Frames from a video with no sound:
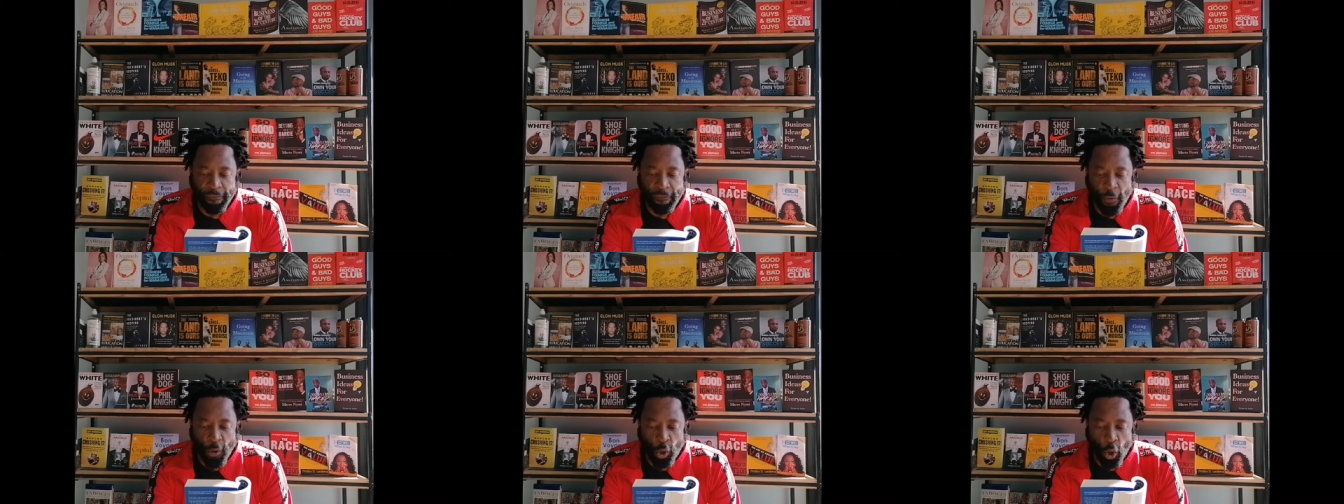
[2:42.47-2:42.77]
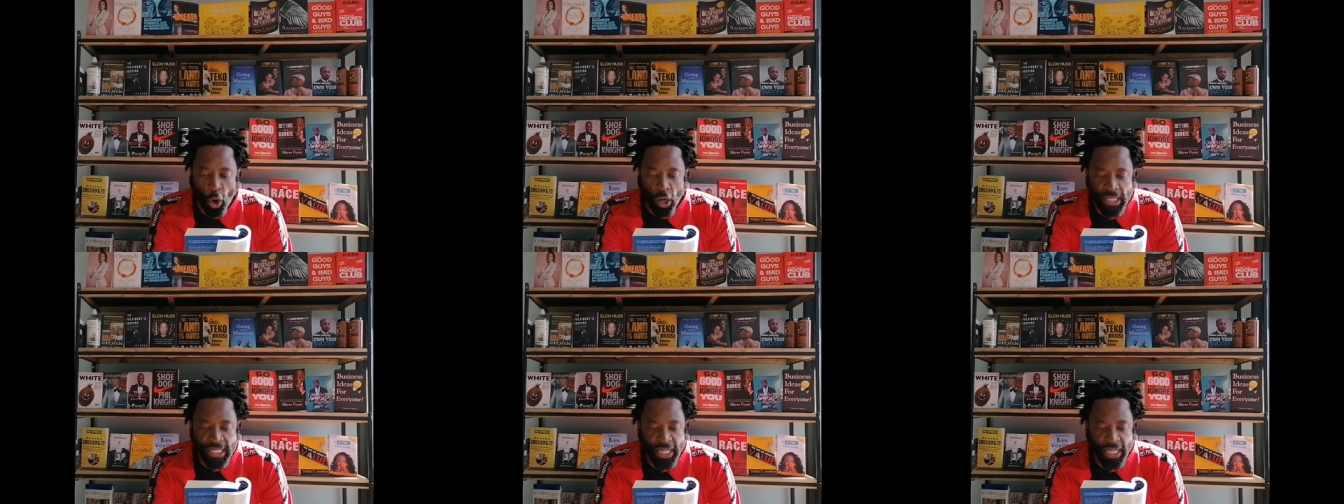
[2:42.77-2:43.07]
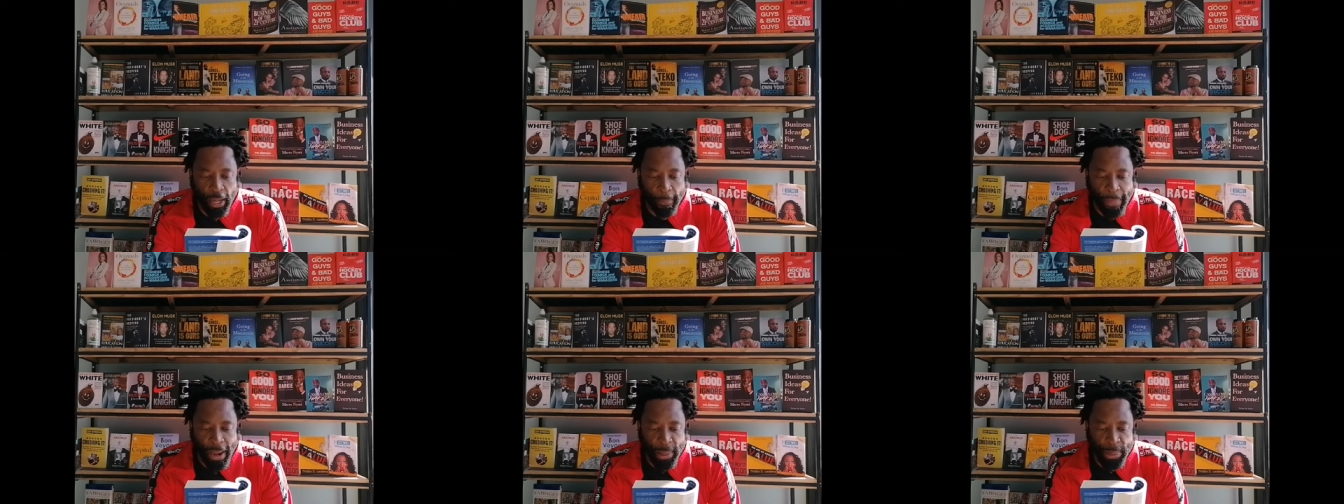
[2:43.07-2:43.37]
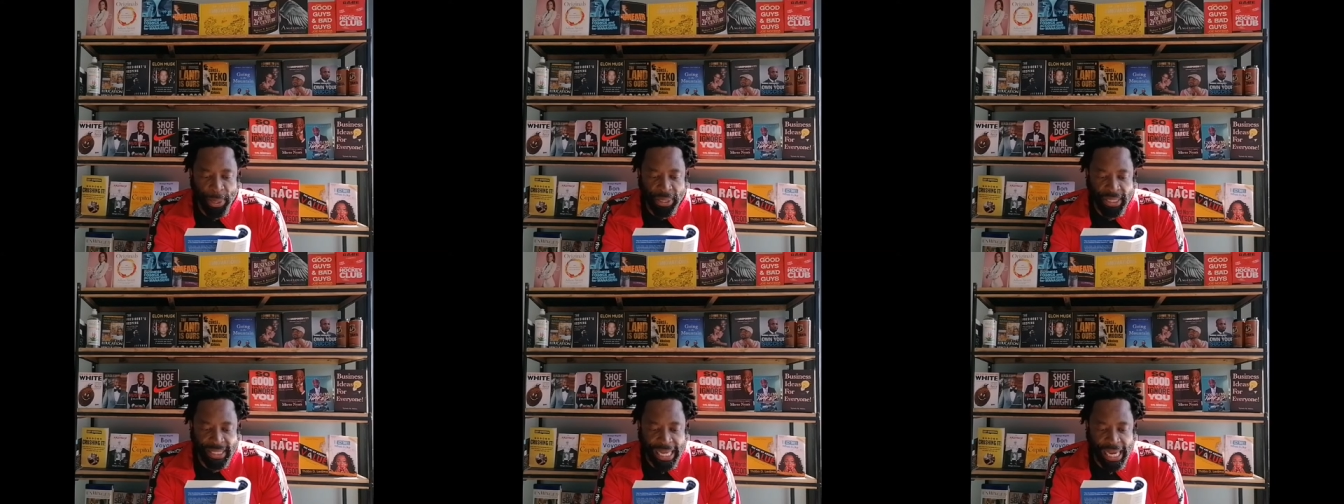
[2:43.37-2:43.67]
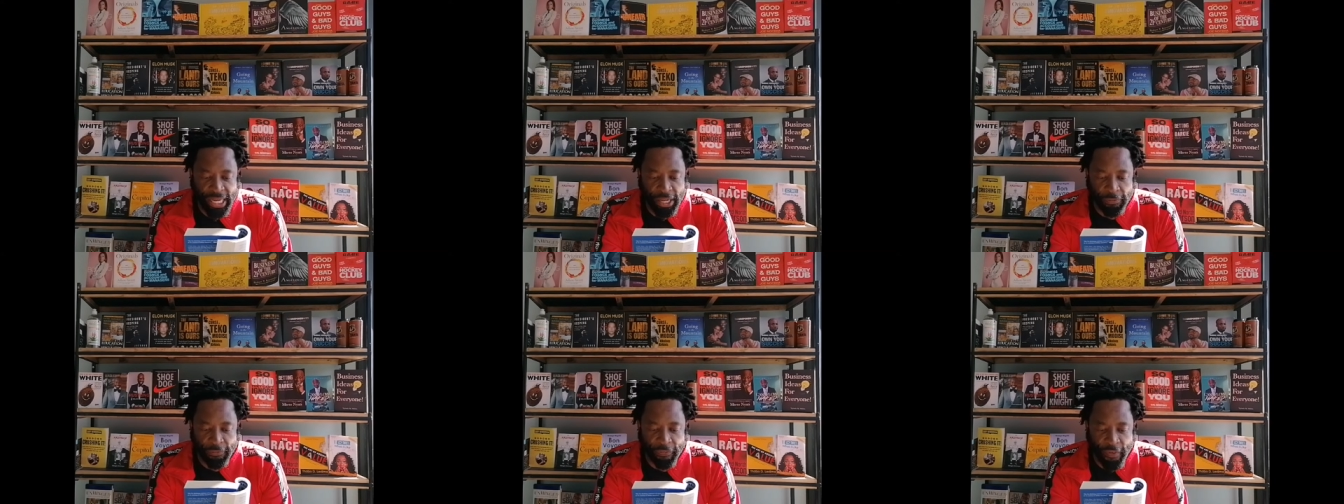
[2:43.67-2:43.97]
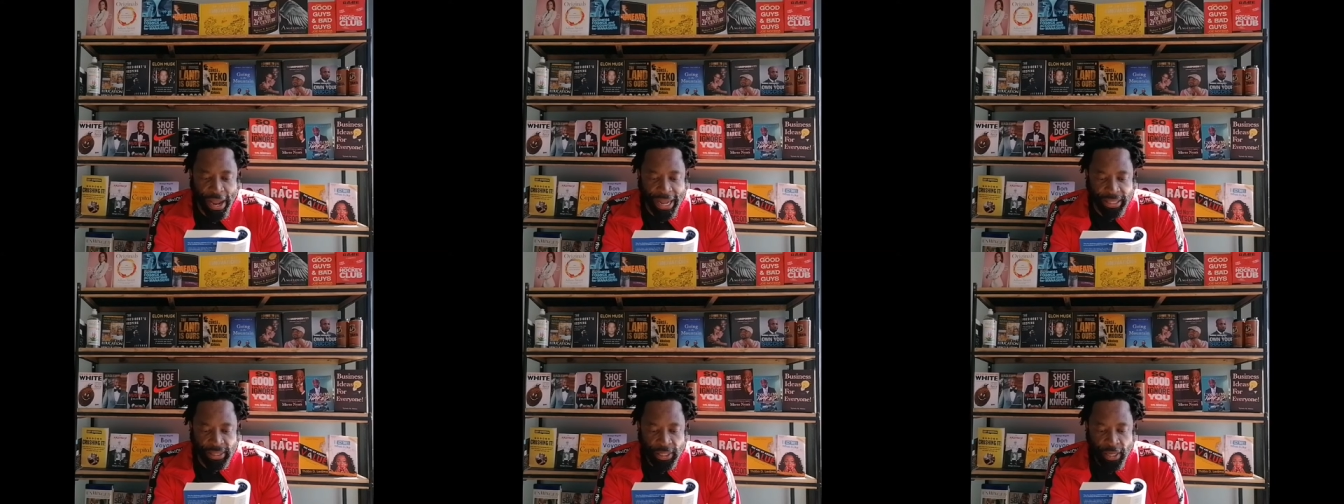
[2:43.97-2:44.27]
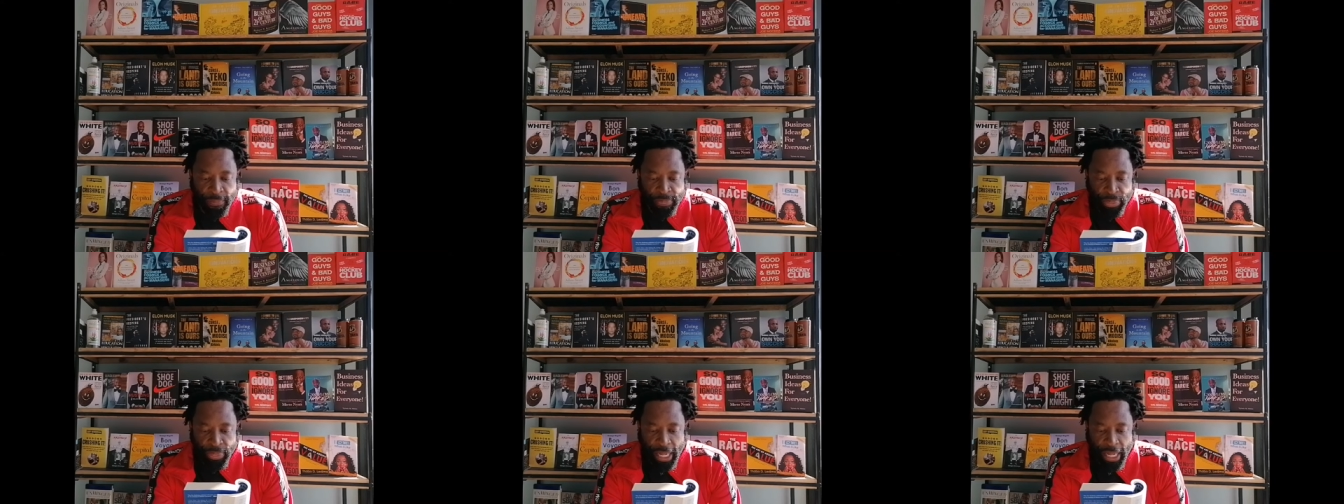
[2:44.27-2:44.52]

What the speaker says: forgotten about the side effects